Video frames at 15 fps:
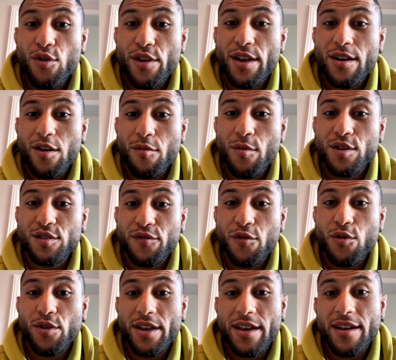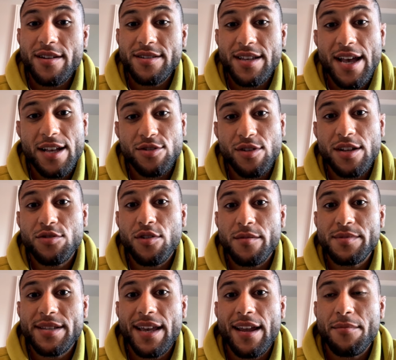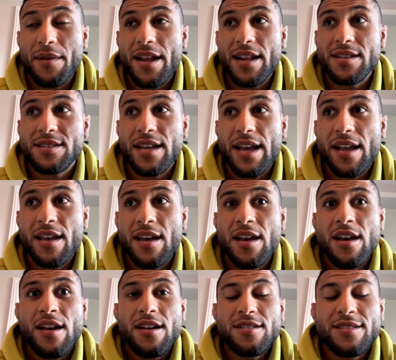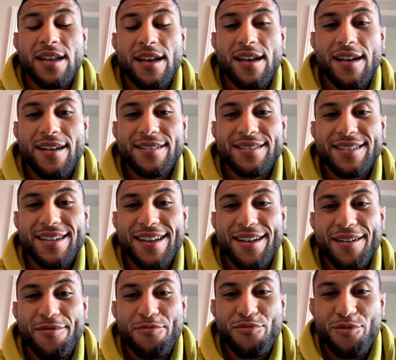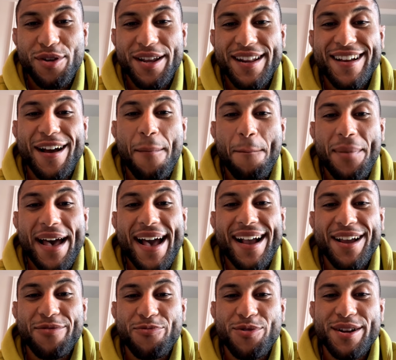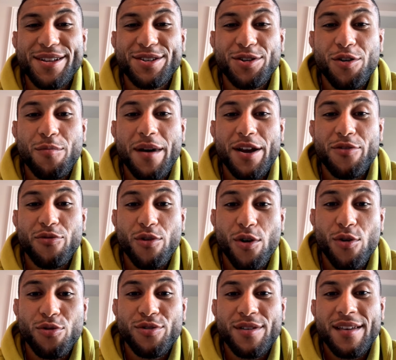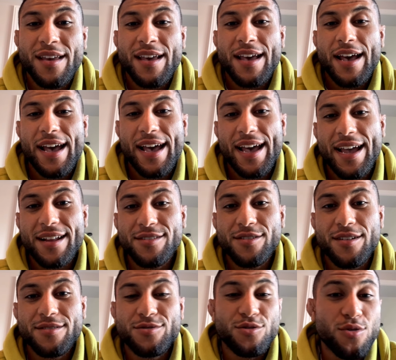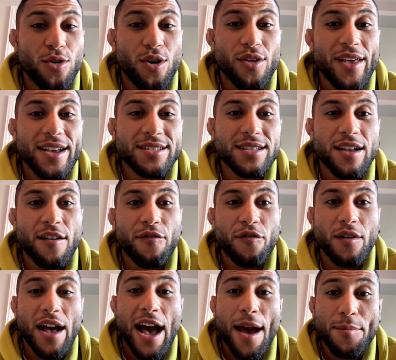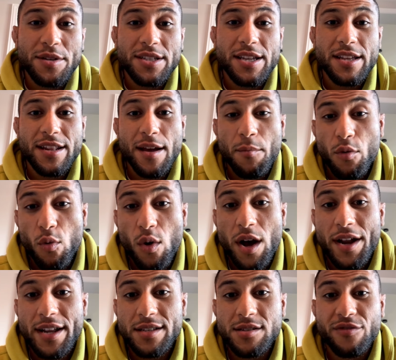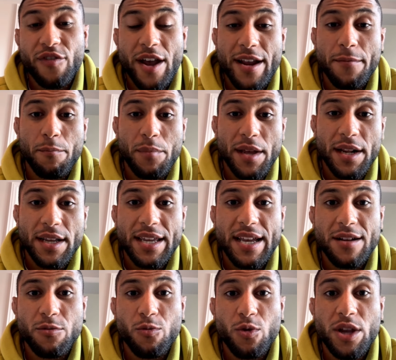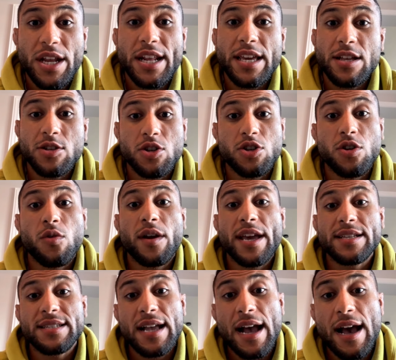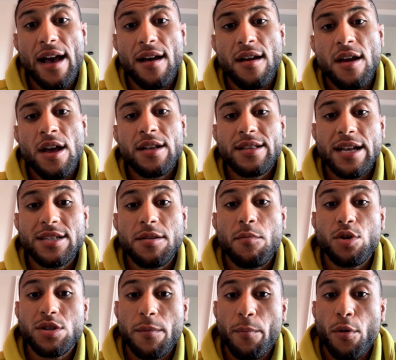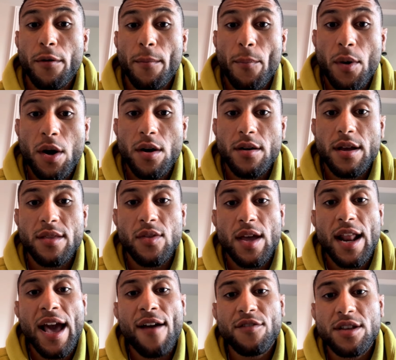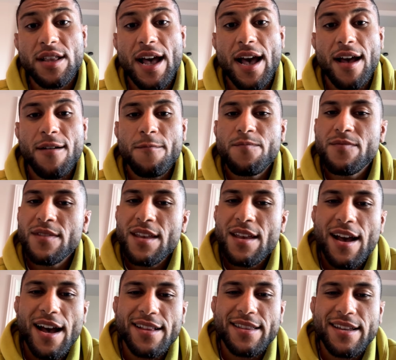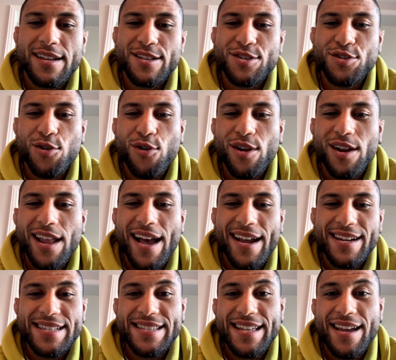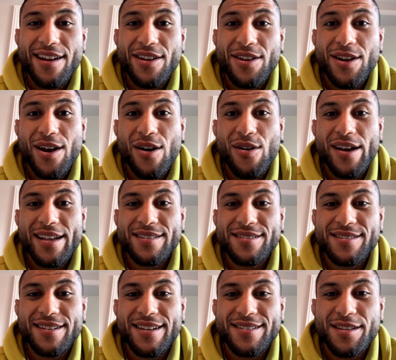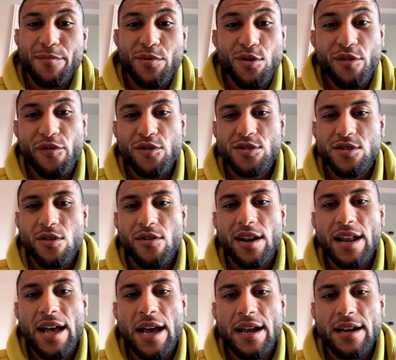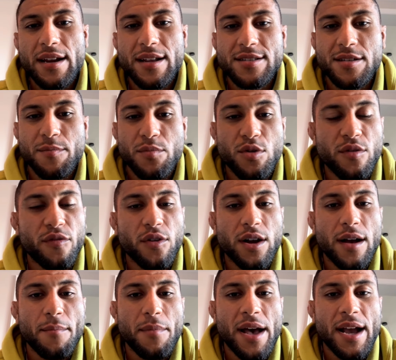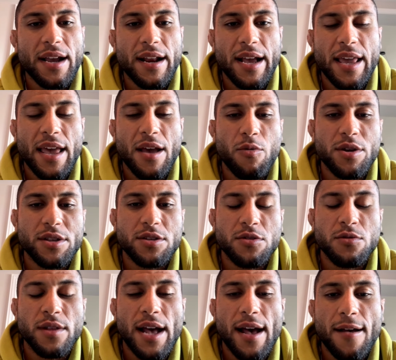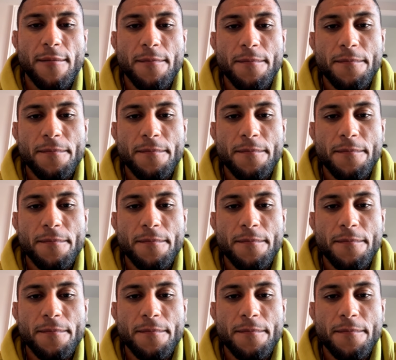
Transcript: Year, almost four years. Yeah. So that's what I'm saying, man. It's like to to really come back and really show my growth and do all that stuff. Obviously, number one is fighting Billy and really get to showcase that. That's the most important part. And then after that, I think the storyline is there. You know, it's it's a beautiful storyline and it's a beautiful comeback, and I can't wait to do that.